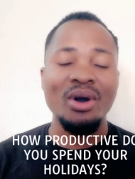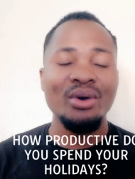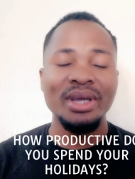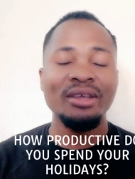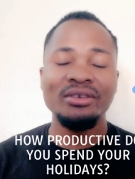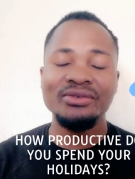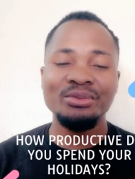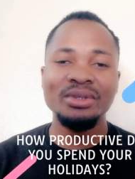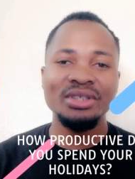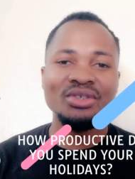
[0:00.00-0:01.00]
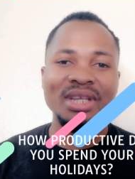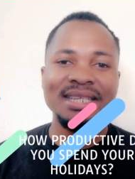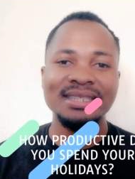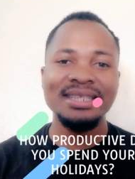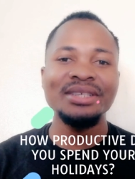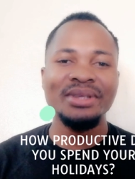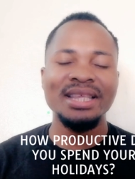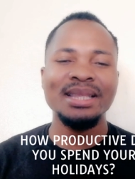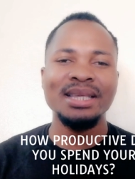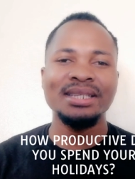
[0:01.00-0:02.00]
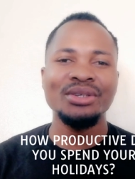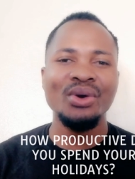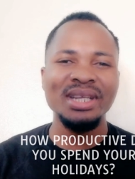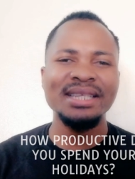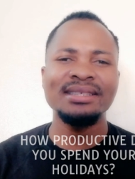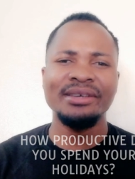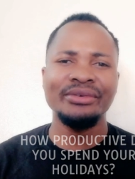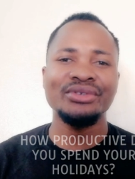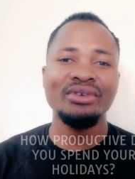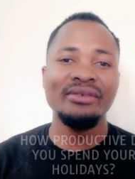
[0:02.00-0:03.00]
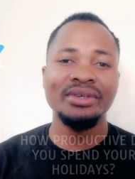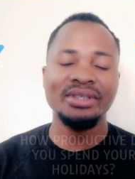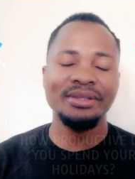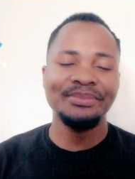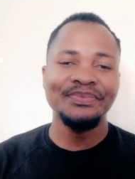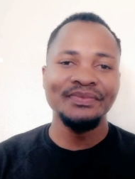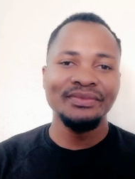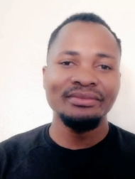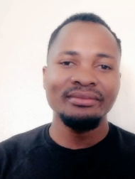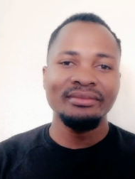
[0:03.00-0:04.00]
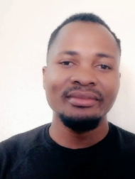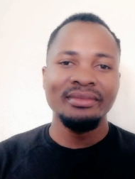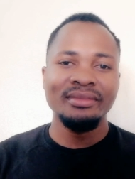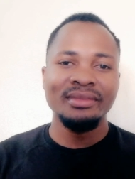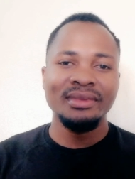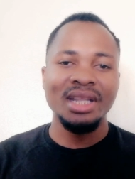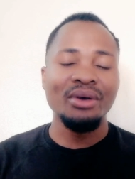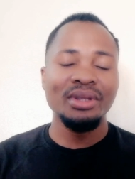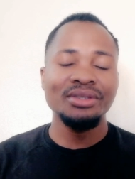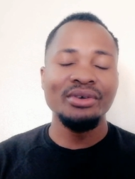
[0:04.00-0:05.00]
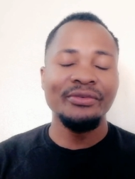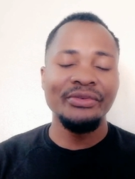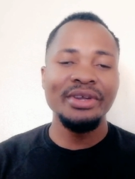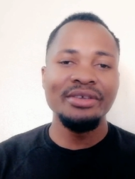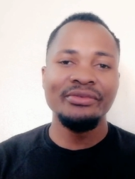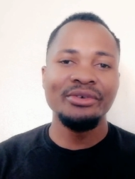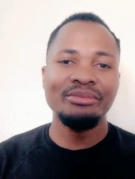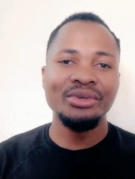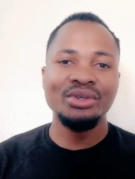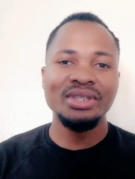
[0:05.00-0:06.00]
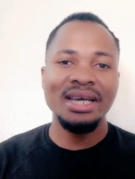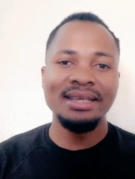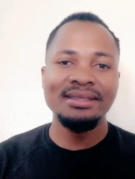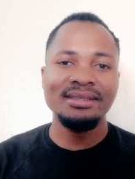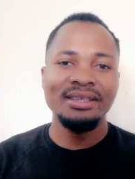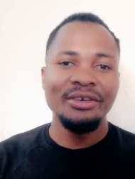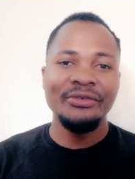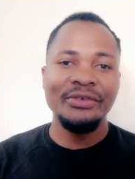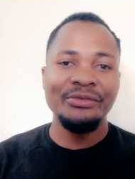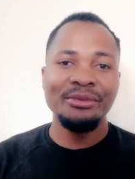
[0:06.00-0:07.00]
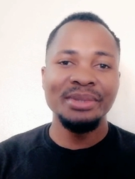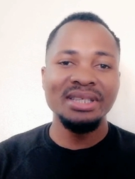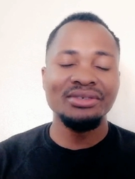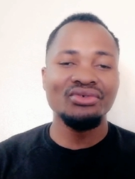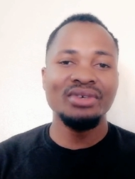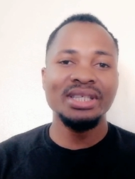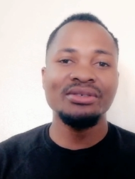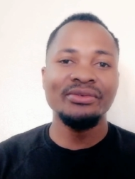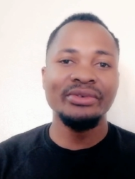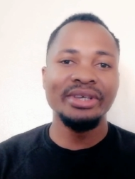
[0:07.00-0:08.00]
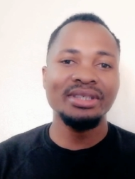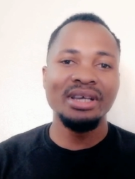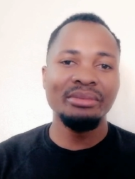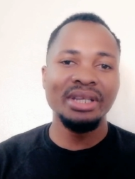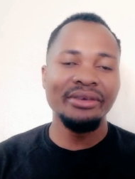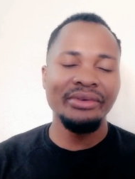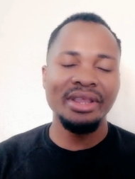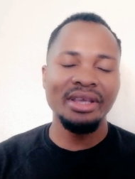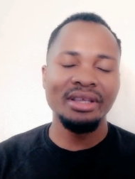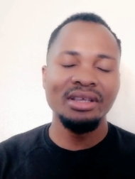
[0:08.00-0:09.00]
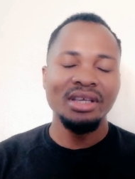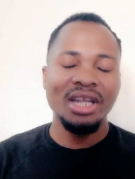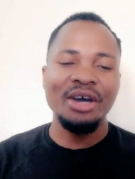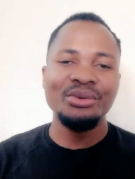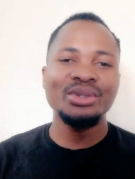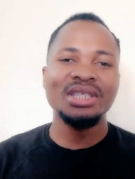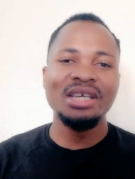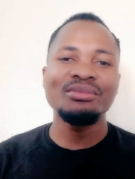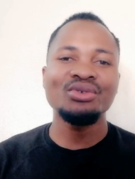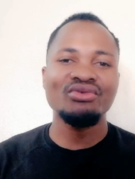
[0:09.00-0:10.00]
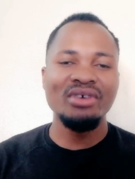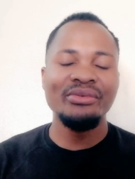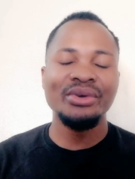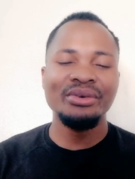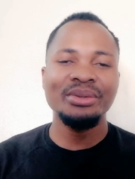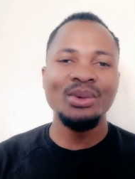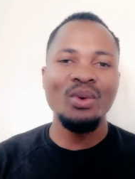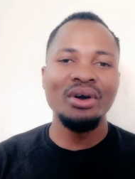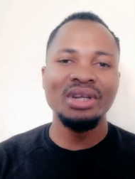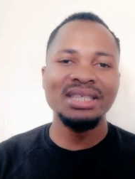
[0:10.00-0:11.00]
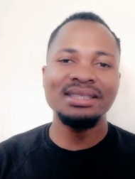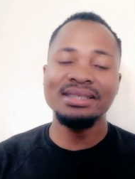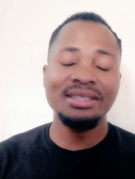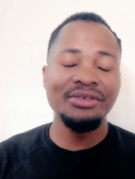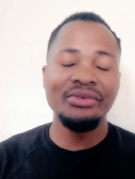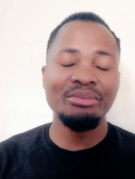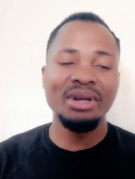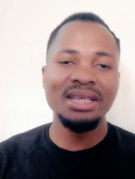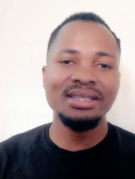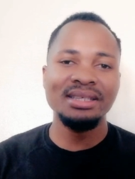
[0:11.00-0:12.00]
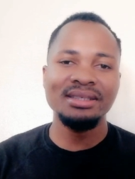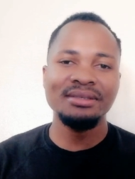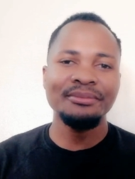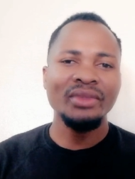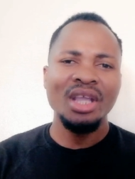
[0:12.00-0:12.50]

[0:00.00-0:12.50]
Well, a lot of st students tend to think that holidays are for travels. Now that you're free from your studies, free from the stress of exam and everything, now it's time to travel around the world and see different places.